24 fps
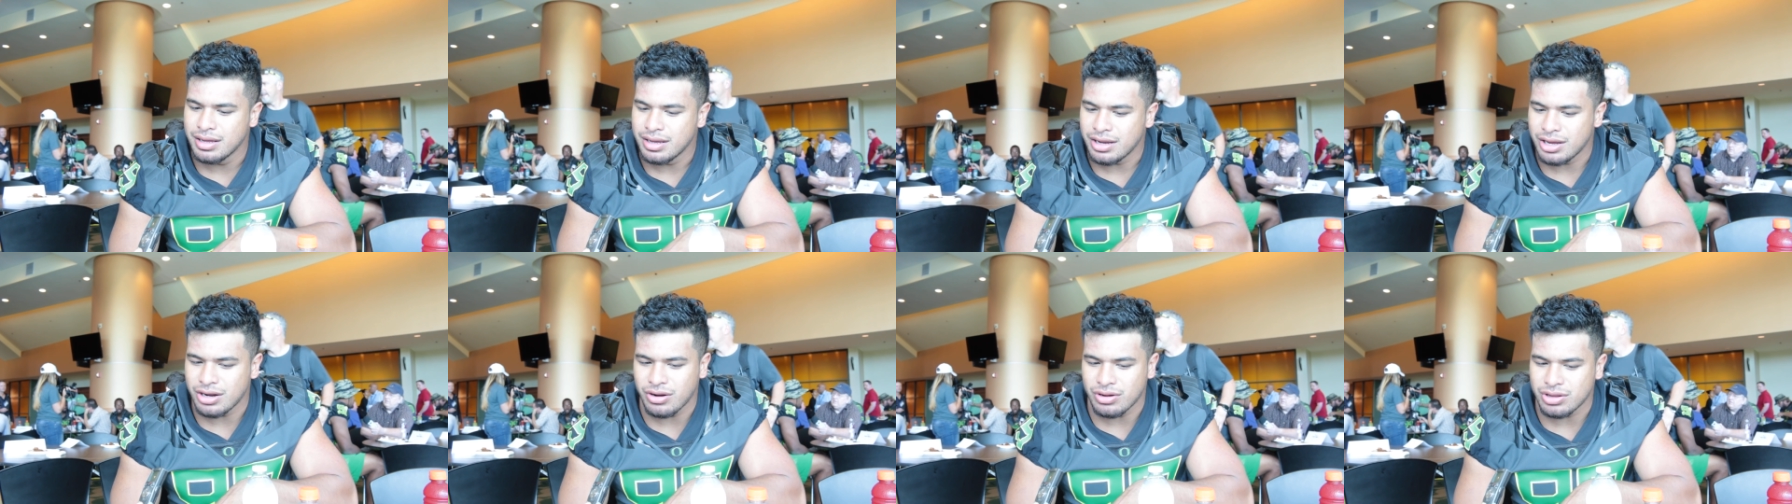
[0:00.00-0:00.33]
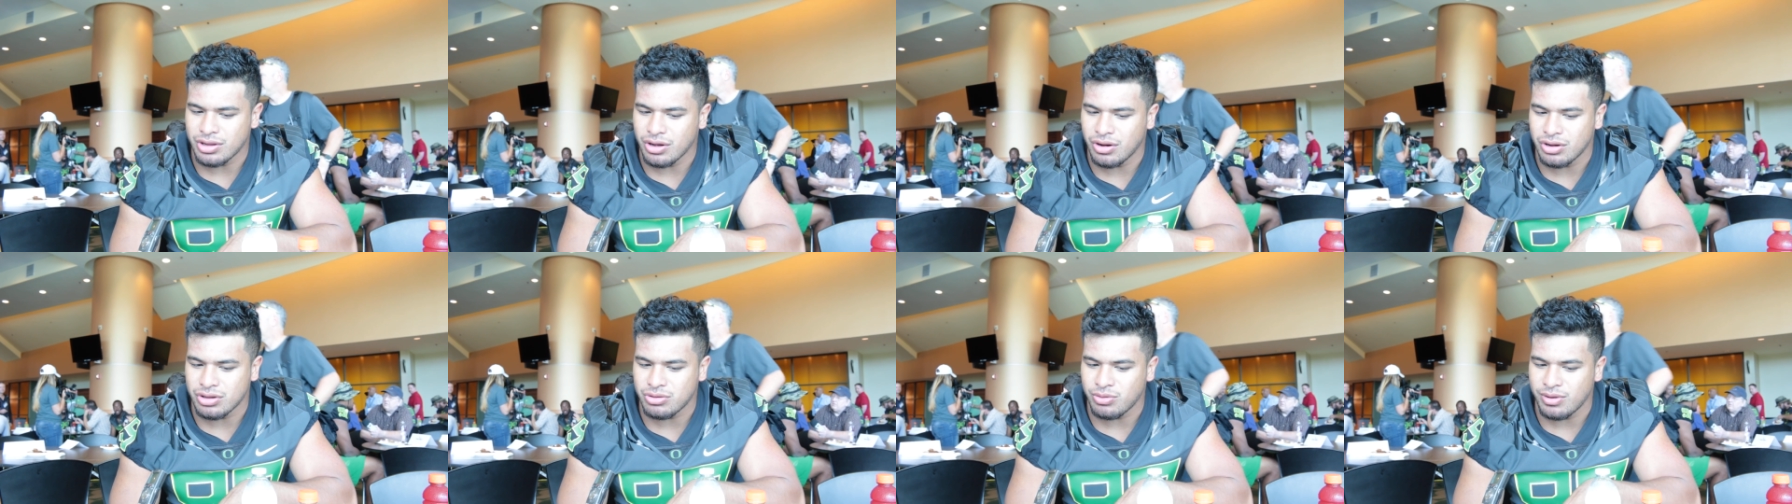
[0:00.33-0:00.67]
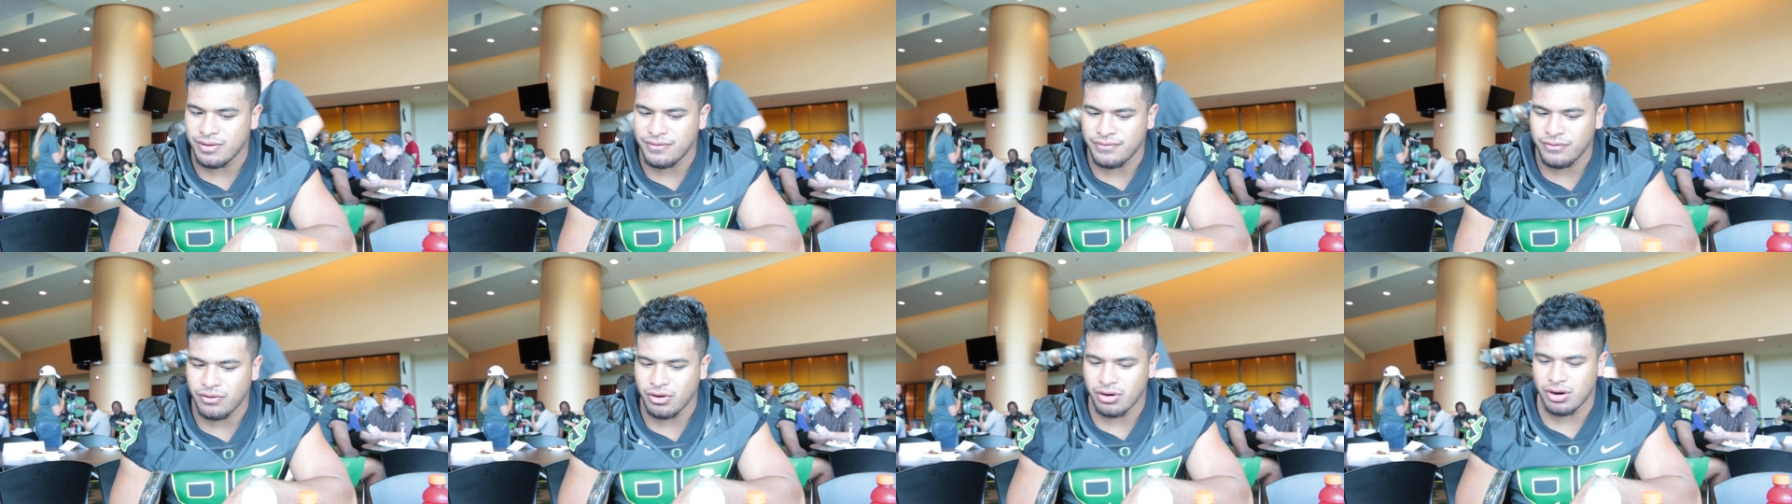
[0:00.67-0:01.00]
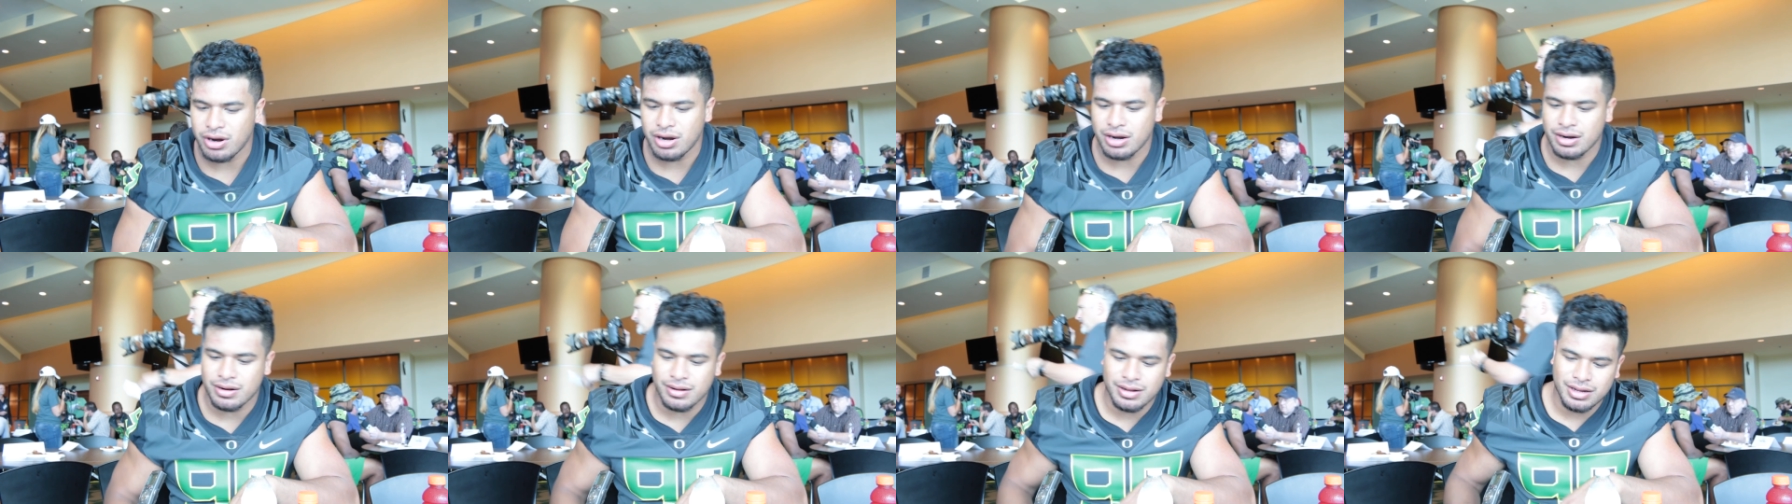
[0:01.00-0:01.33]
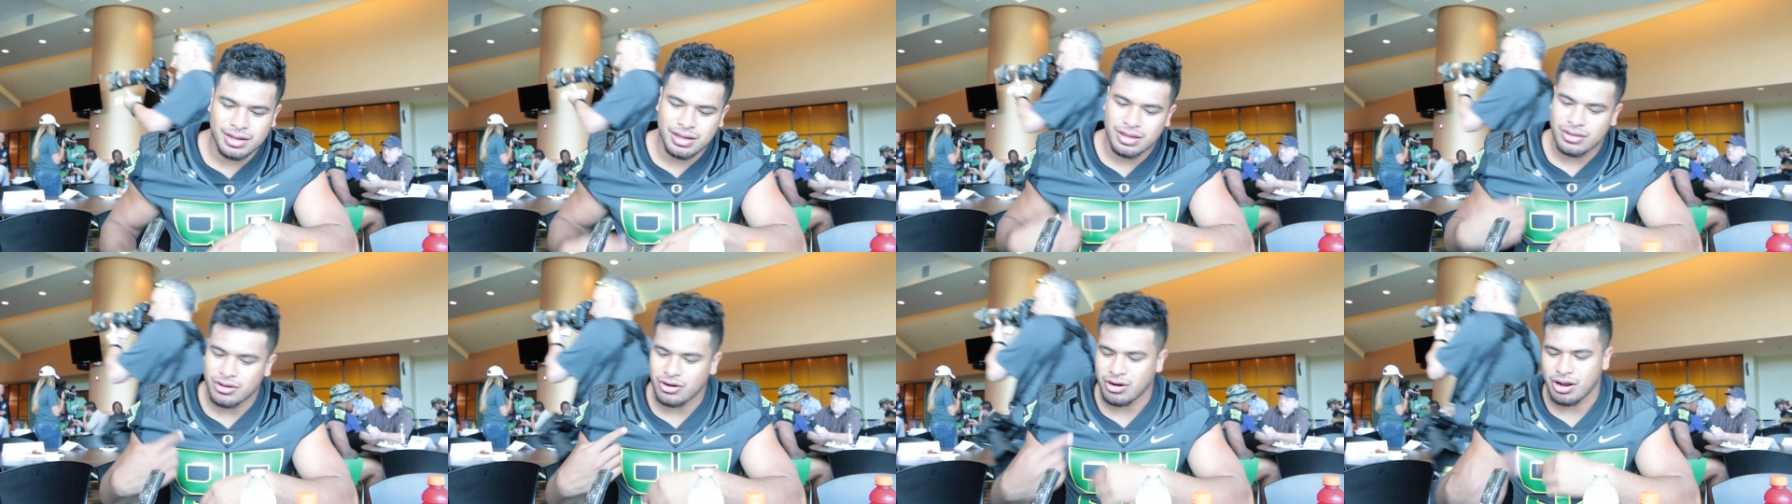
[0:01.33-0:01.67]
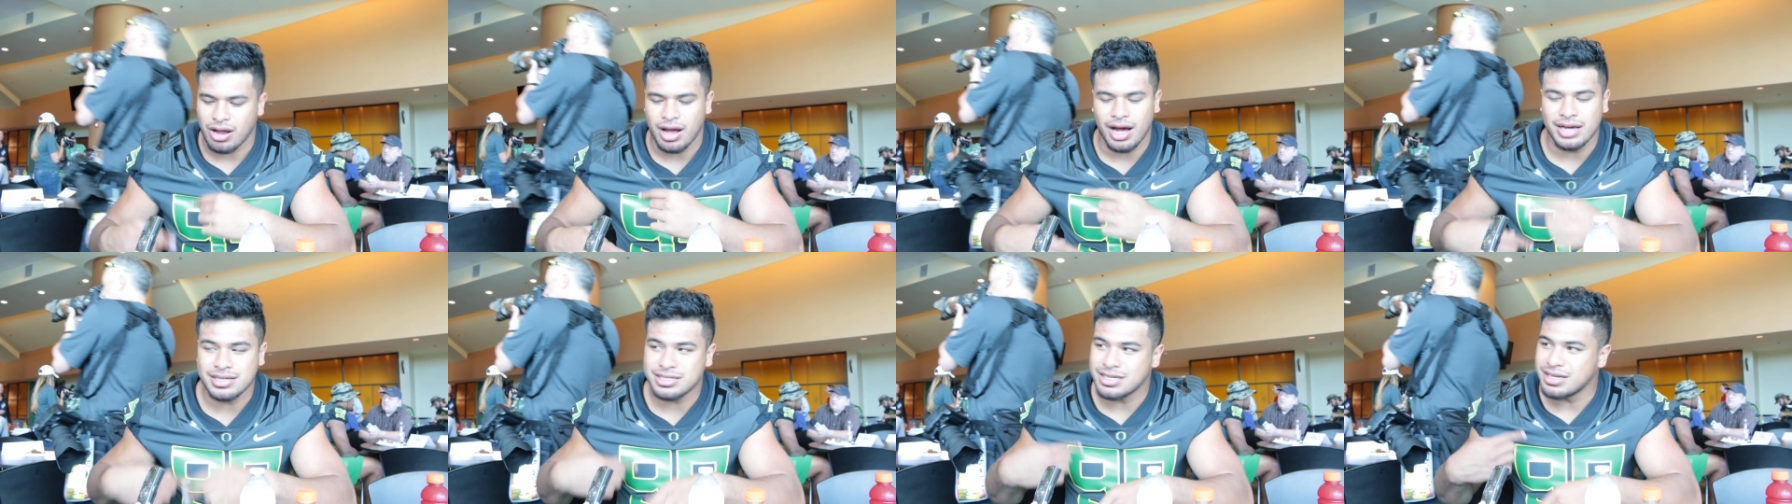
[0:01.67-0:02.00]
you know, the whole three four,
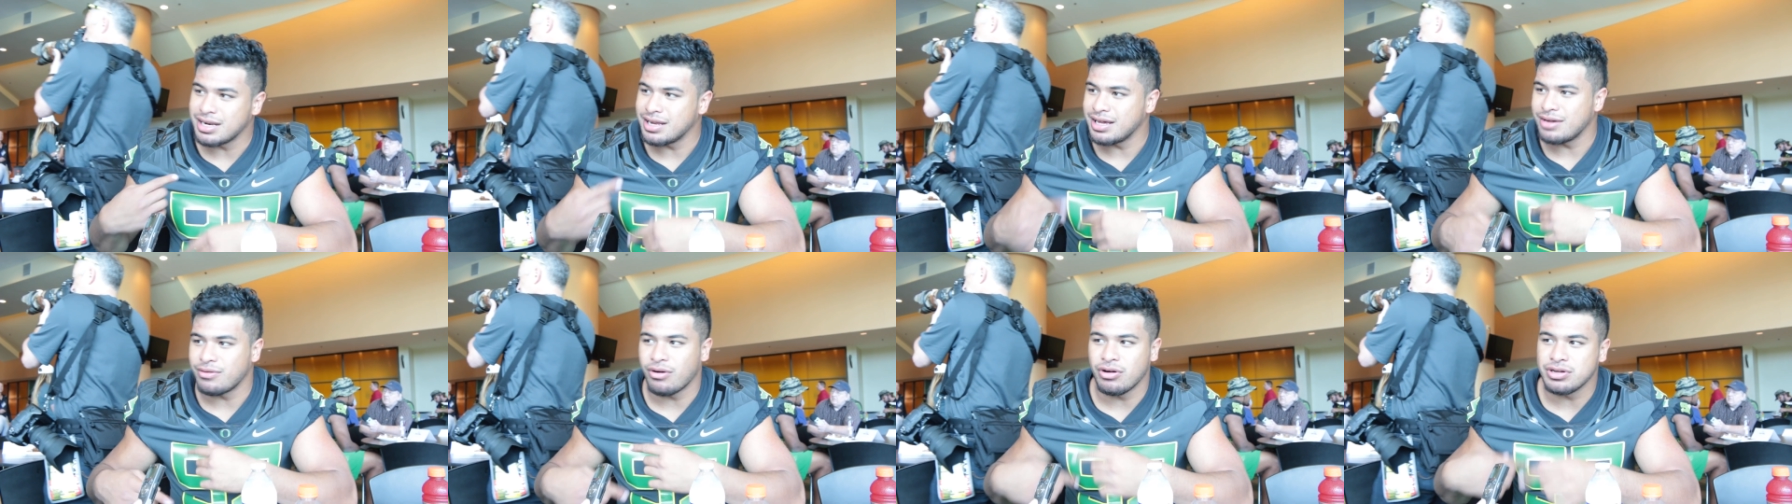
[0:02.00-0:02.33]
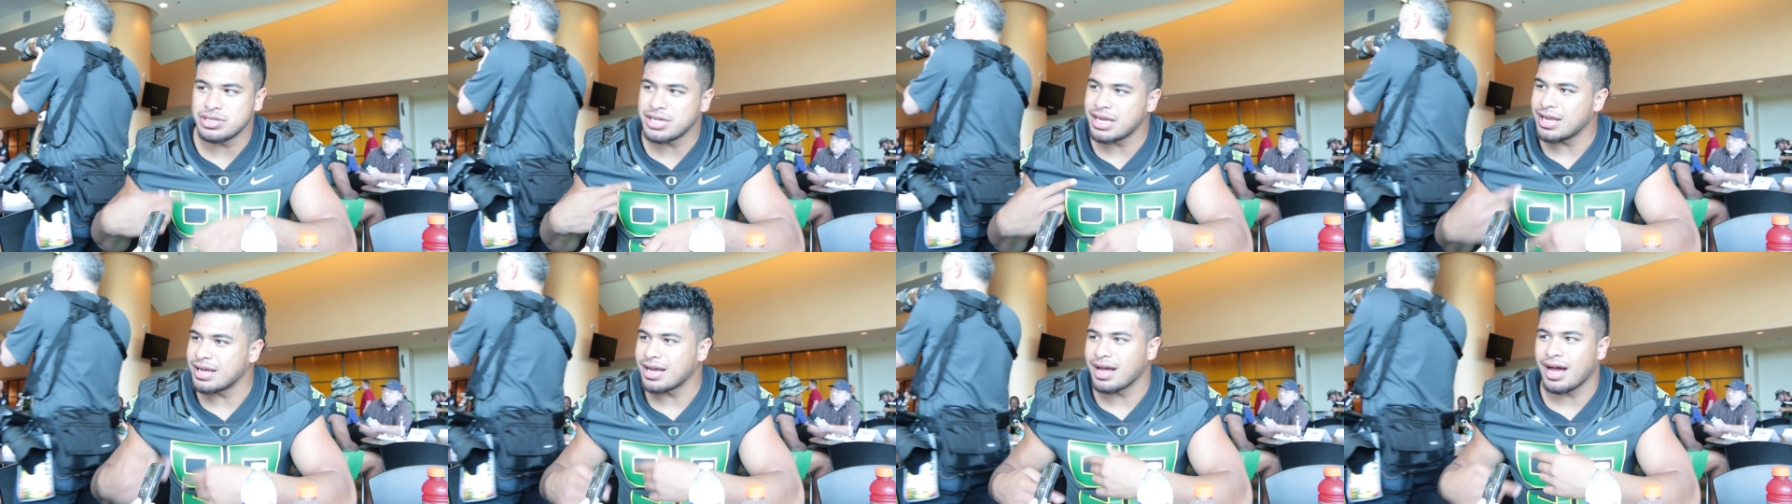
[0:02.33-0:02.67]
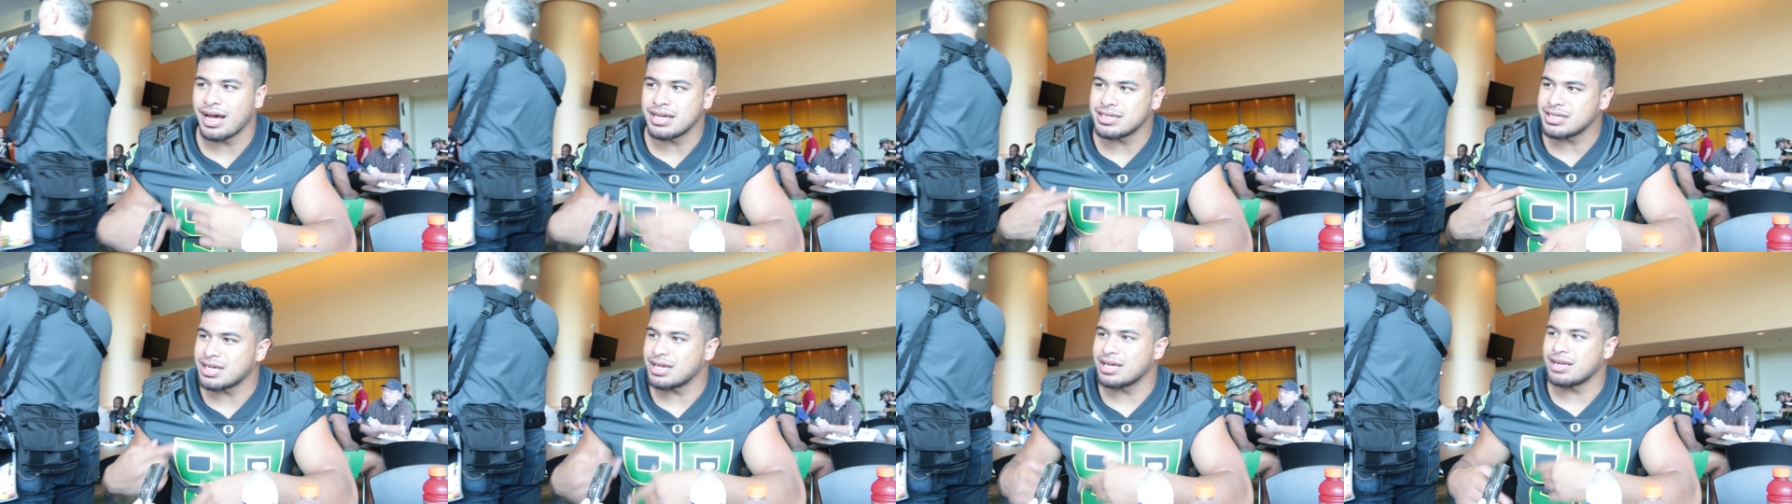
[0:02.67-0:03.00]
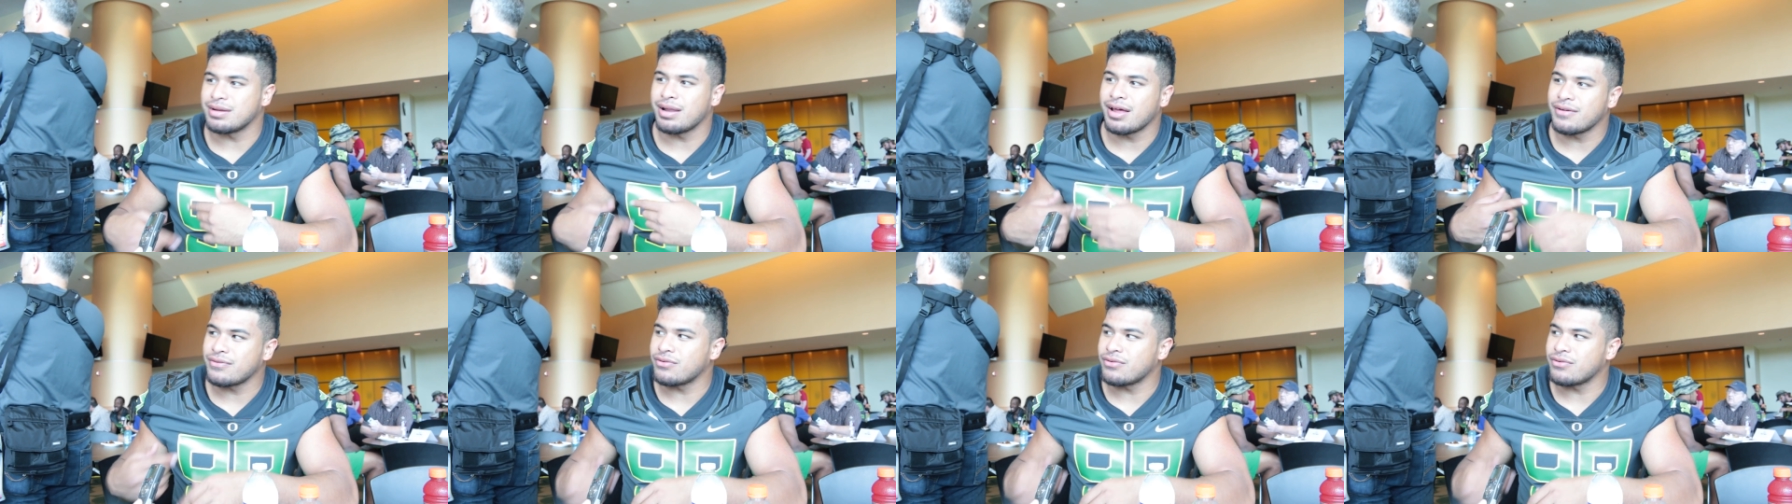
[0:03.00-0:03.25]
they're constantly rotating guys in.